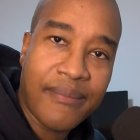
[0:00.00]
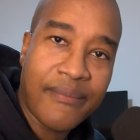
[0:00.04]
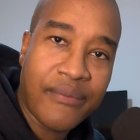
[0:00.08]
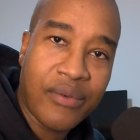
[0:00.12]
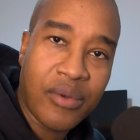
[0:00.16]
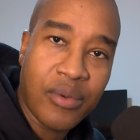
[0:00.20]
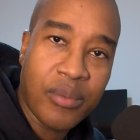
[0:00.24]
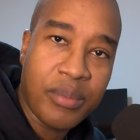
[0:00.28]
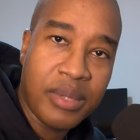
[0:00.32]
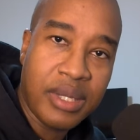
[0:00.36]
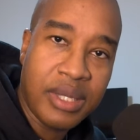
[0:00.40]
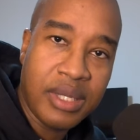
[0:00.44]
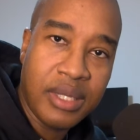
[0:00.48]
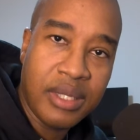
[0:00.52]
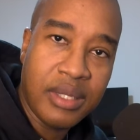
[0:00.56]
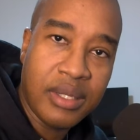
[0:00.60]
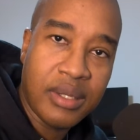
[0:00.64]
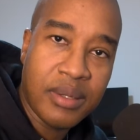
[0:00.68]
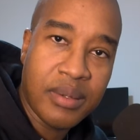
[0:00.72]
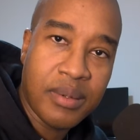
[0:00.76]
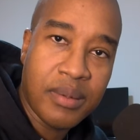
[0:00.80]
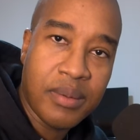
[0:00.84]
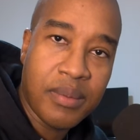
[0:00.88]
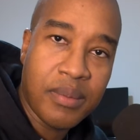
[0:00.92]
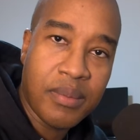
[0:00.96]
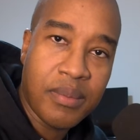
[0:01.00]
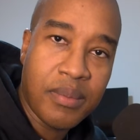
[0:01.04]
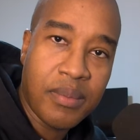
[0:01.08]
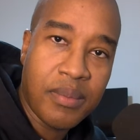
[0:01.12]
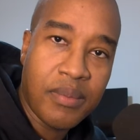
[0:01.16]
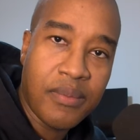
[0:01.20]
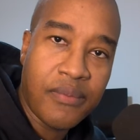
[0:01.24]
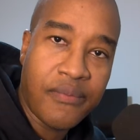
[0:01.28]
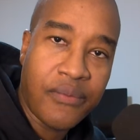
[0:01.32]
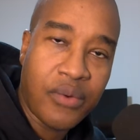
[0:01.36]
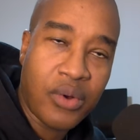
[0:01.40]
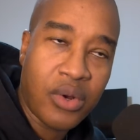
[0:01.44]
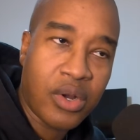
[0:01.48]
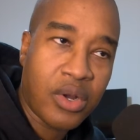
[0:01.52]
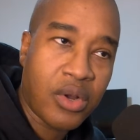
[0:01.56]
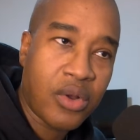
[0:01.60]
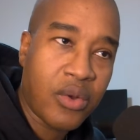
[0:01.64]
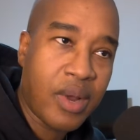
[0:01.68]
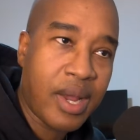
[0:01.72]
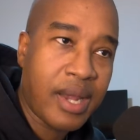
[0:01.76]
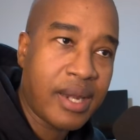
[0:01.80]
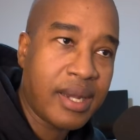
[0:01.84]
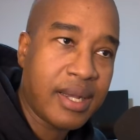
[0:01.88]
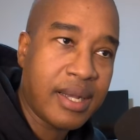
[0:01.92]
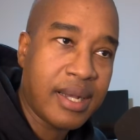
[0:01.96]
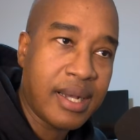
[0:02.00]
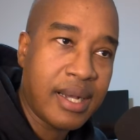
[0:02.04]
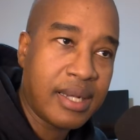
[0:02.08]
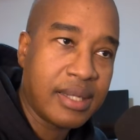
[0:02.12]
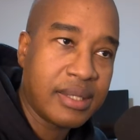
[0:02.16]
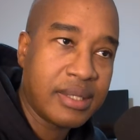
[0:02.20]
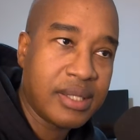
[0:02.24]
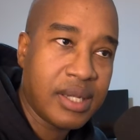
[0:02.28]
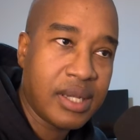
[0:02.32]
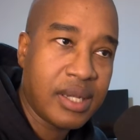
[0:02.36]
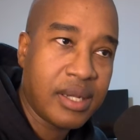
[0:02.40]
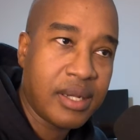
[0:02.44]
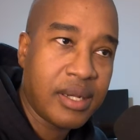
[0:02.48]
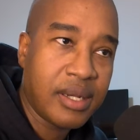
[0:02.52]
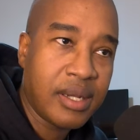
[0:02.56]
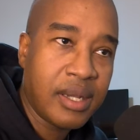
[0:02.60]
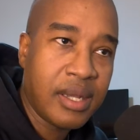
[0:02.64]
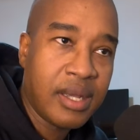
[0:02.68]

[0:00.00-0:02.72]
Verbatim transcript: for me for creating content?